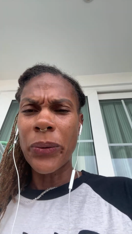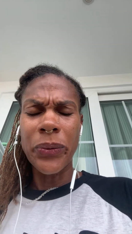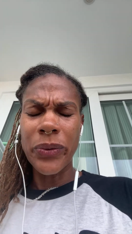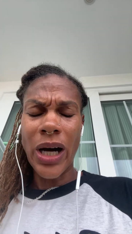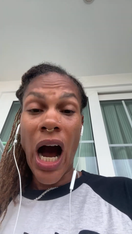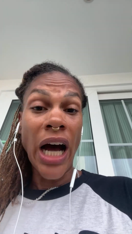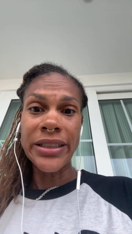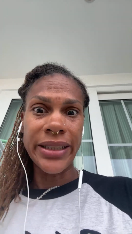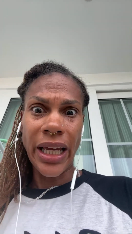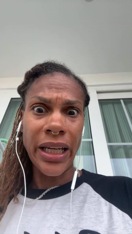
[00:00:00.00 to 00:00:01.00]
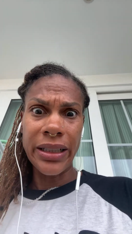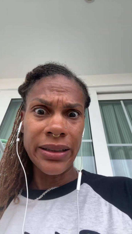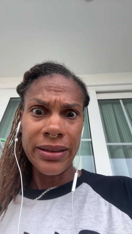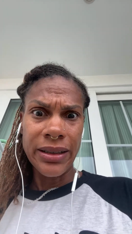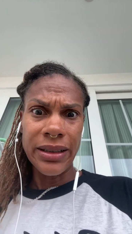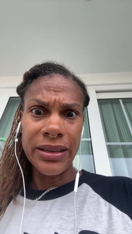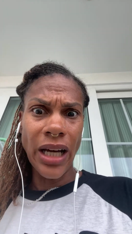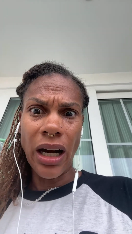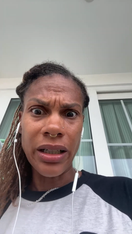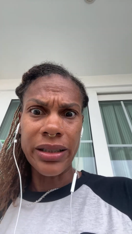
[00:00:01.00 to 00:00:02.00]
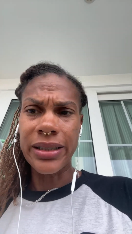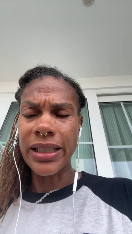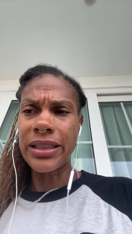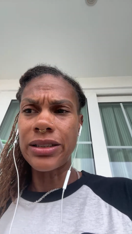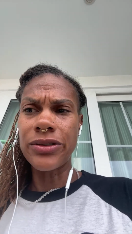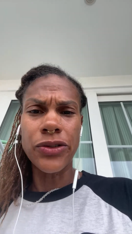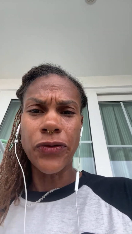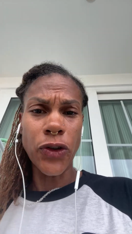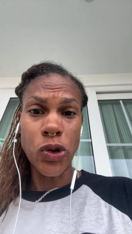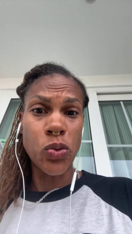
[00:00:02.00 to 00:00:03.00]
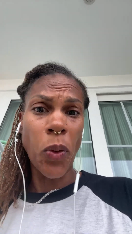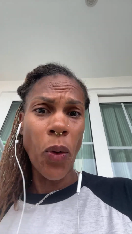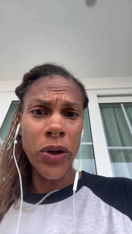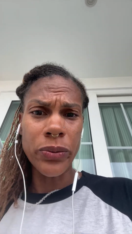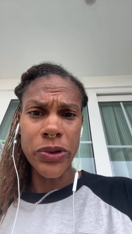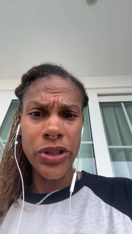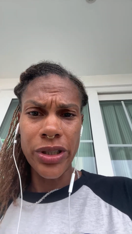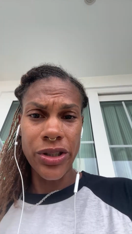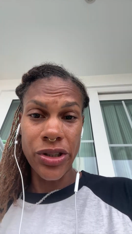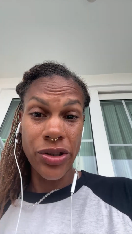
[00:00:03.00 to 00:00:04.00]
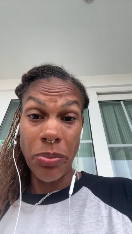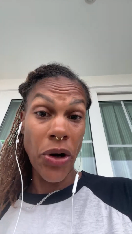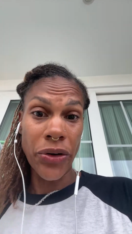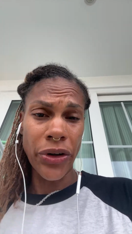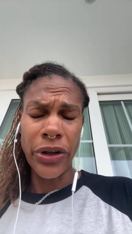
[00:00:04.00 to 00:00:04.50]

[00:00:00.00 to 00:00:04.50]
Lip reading: hunting ducks and for sport, which is just murder.